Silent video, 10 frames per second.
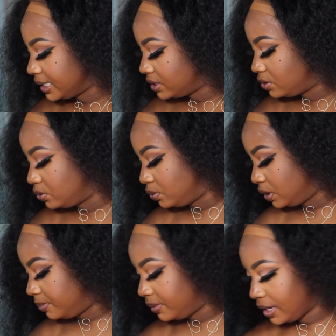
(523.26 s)
like to
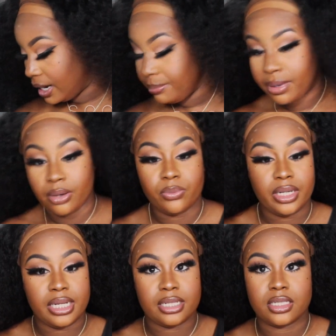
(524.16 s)
apply my
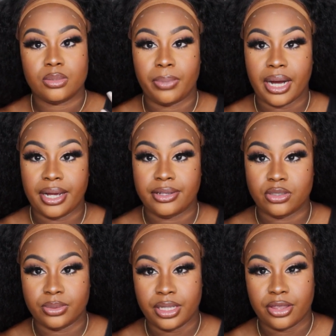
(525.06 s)
wigs by
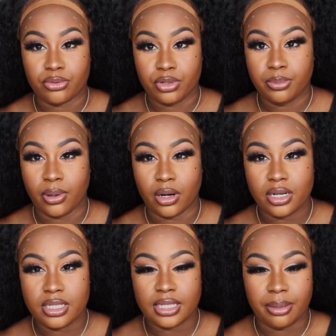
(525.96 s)
doing three
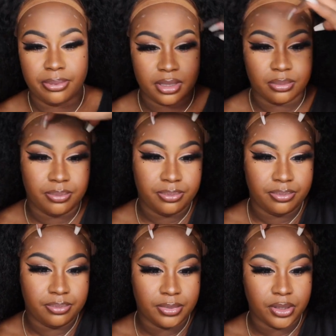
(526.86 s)
parts. I put a
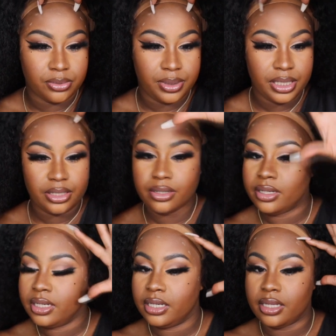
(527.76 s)
glue here,
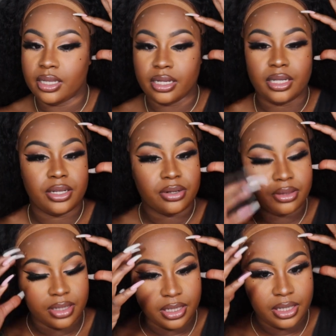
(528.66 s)
then here,
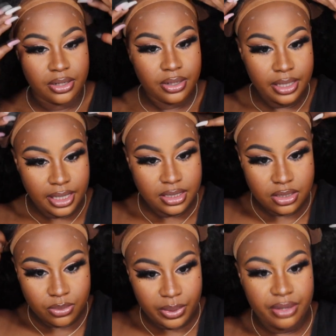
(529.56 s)
then here, and I
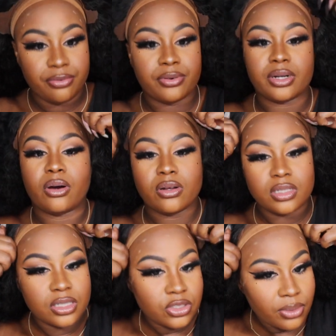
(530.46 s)
just wait for it all
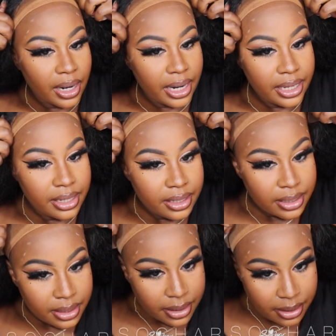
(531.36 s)
to dry.
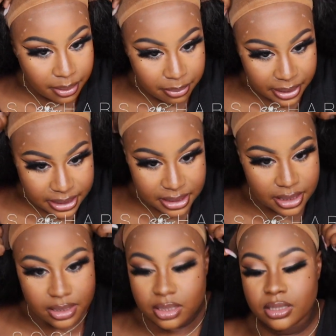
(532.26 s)
But
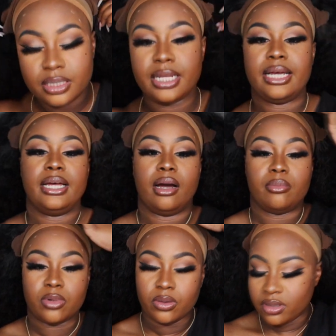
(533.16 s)
today
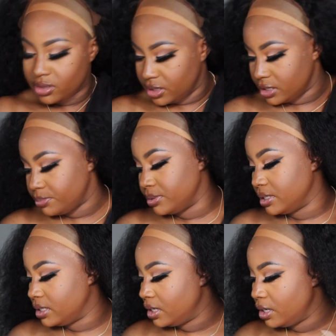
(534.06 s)
I'm gonna just
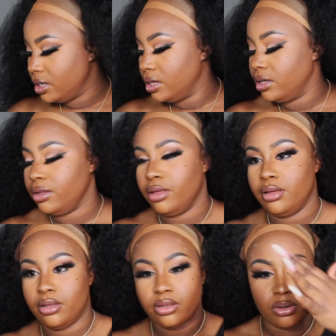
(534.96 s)
put
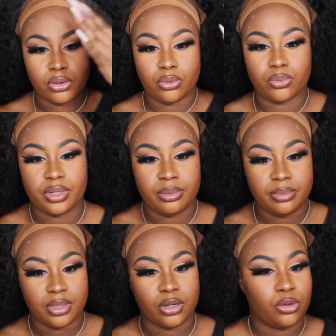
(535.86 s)
the whole
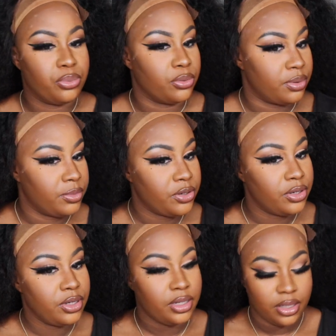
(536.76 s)
rim, the whole
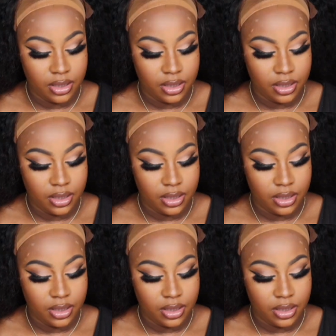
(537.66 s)
perimeter,